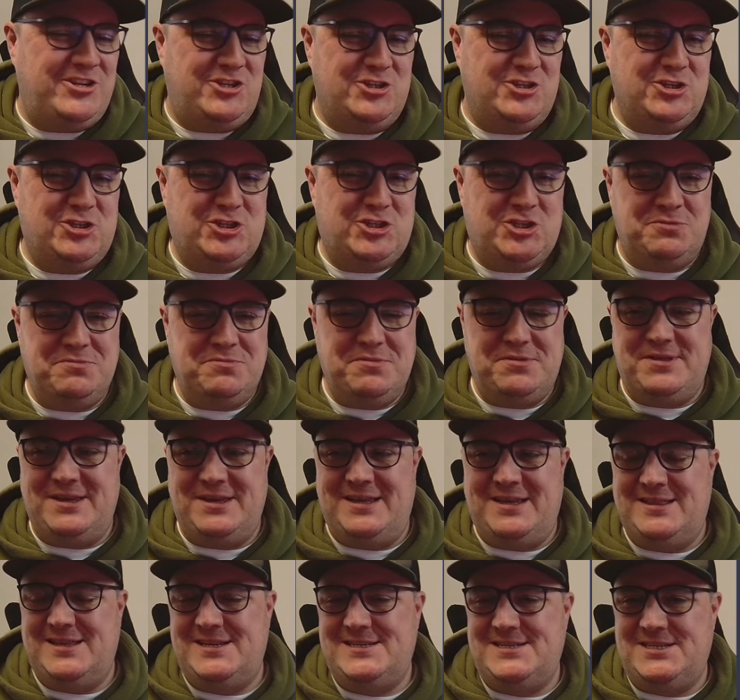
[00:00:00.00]
I just don't
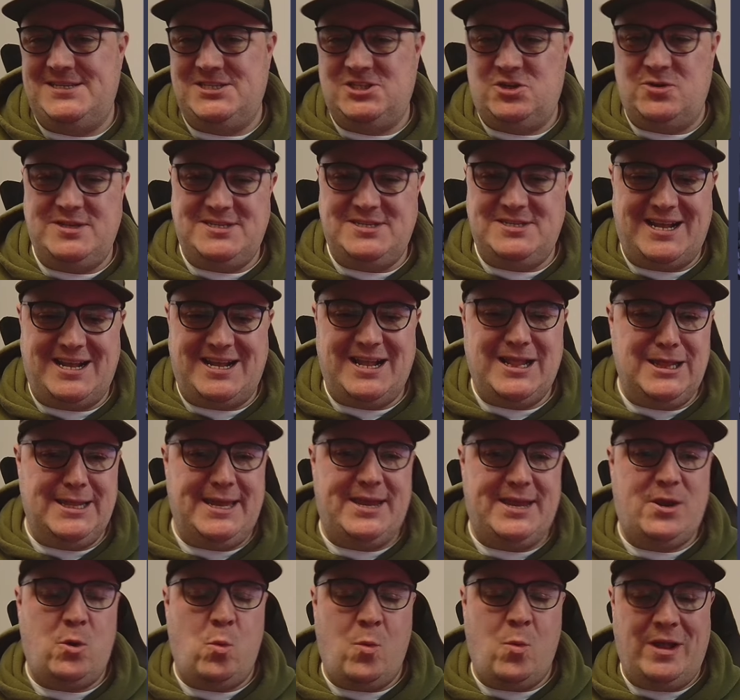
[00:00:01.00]
think this is going to
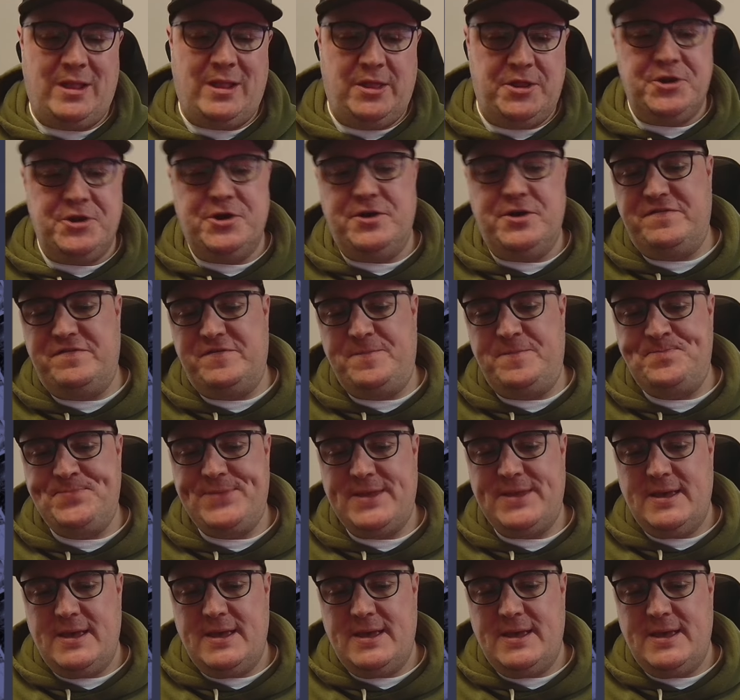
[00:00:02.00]
click well enough.